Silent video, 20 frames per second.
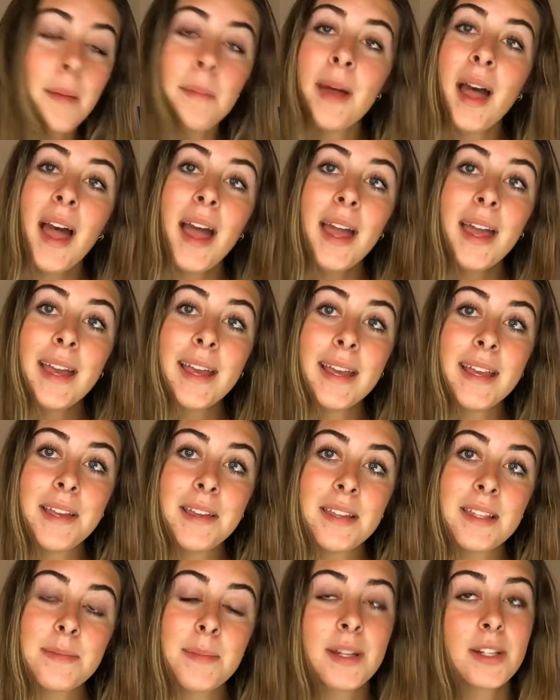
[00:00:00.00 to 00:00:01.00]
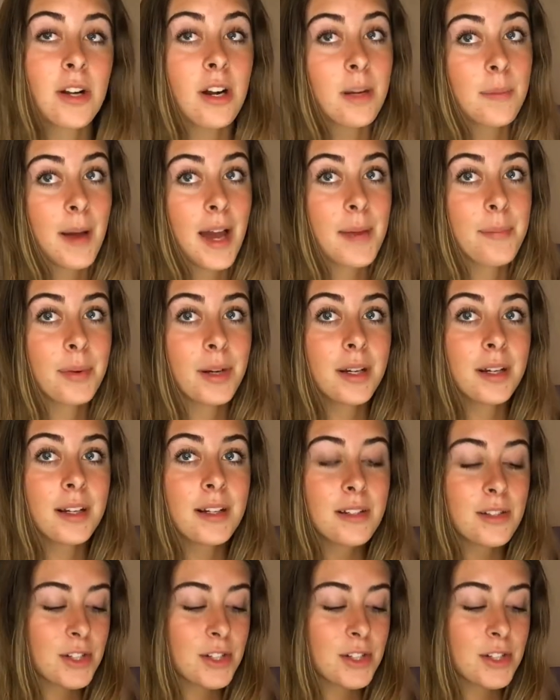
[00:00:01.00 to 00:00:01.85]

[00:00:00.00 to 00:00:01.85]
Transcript: pet is my dog Piper.